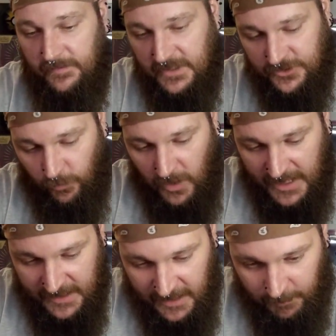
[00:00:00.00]
this
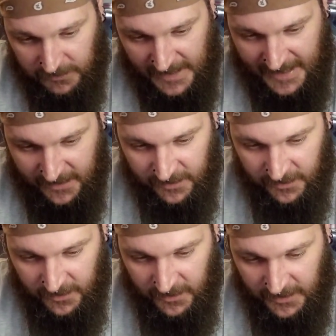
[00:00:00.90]
white and black
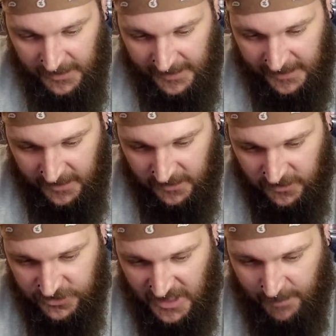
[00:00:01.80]
in
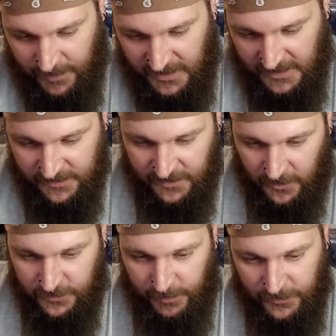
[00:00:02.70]
Japanese,
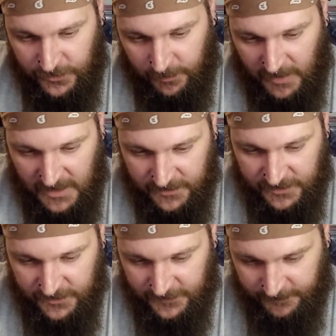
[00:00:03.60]
those booster
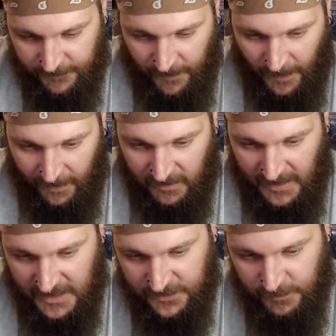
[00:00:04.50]
boxes,
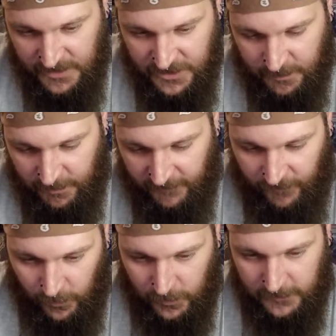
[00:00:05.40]
as mentioned
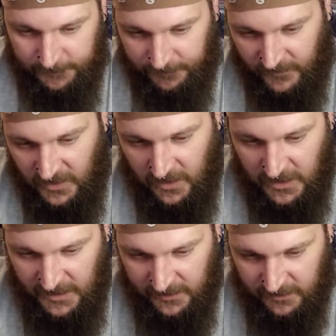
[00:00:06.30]
before.
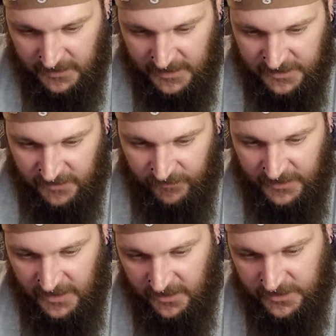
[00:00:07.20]
Alright, got us a
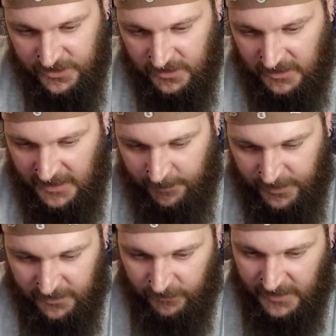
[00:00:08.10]
Vanillish,
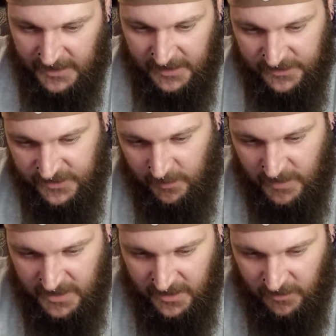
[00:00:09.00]
Lampent. We got to get something
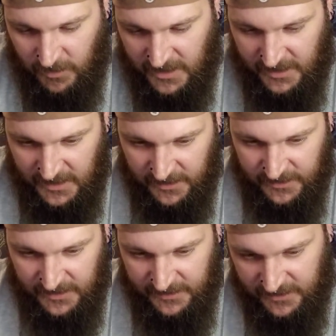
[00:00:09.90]
out of here, right, guys?
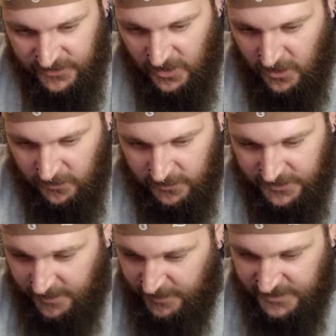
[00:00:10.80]
Got that Salt,
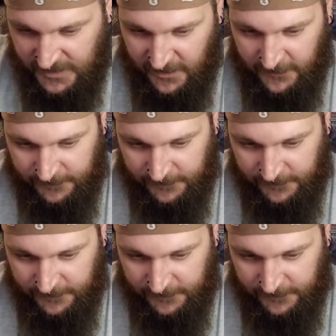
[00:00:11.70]
Semi-Seer,